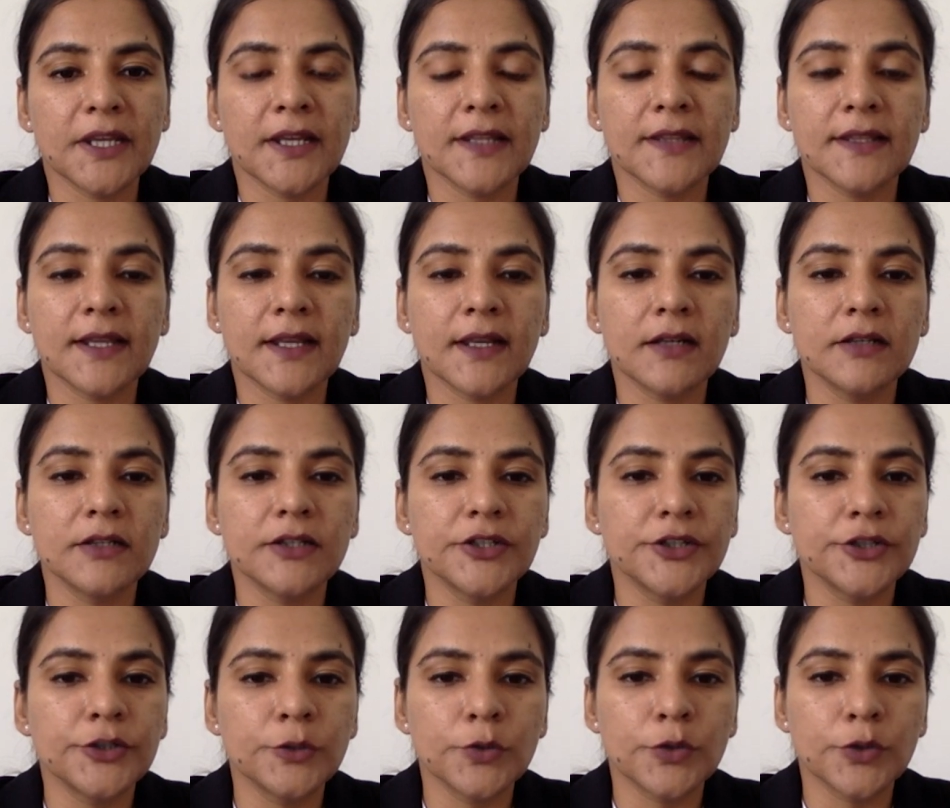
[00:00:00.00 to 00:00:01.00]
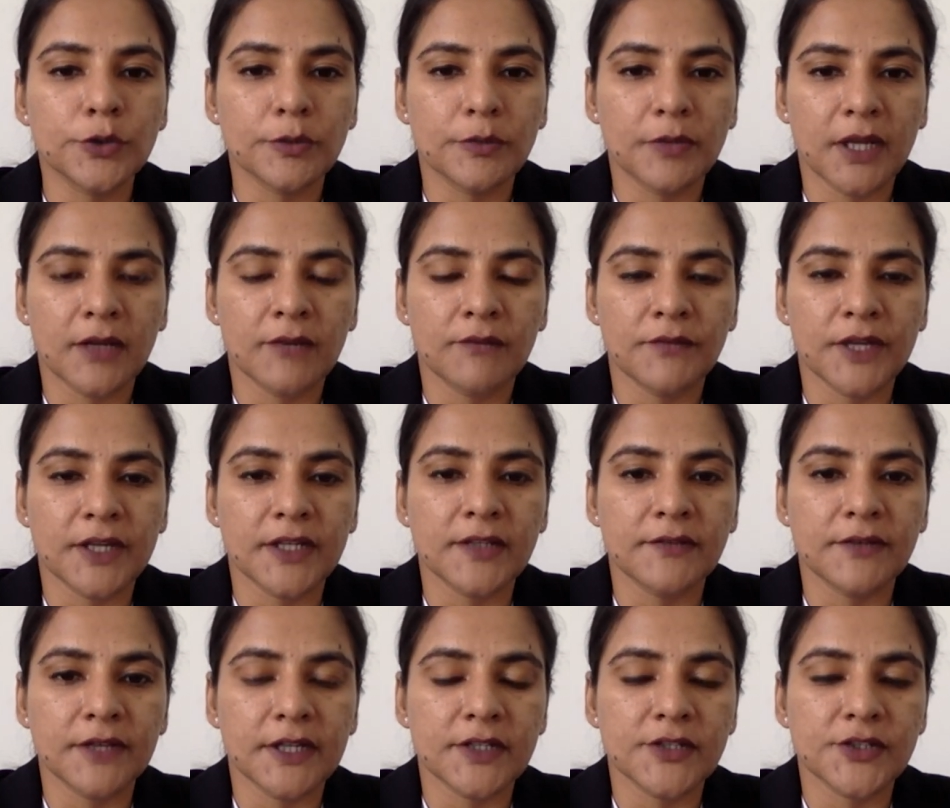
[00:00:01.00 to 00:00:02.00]
and they continue to remain very,
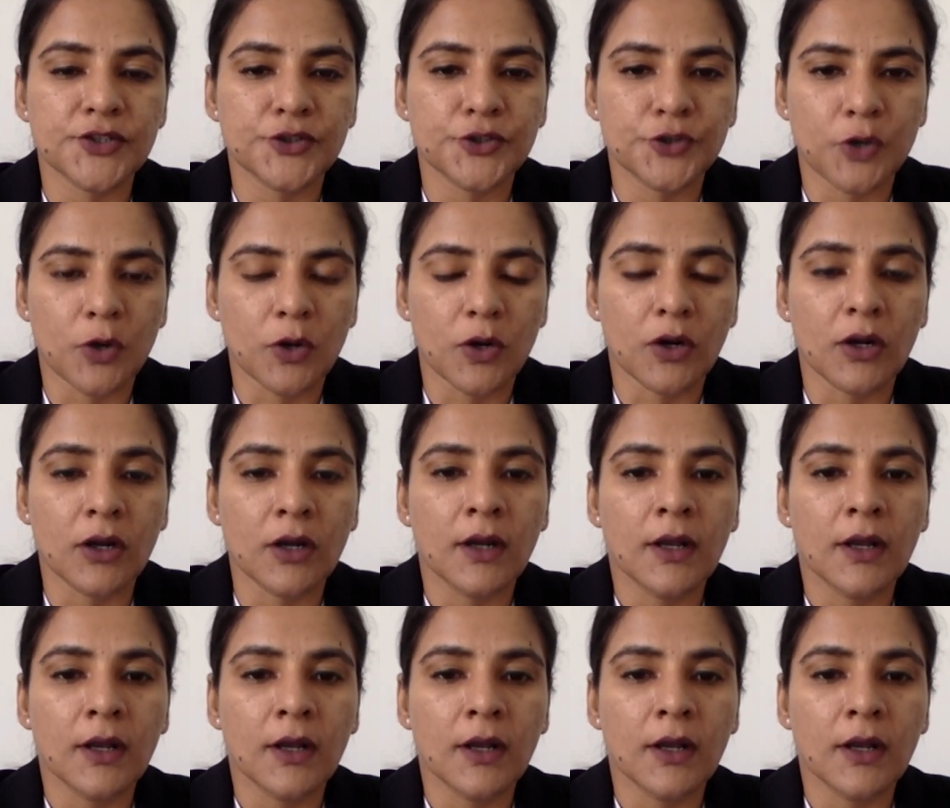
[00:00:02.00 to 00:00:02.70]
very strong.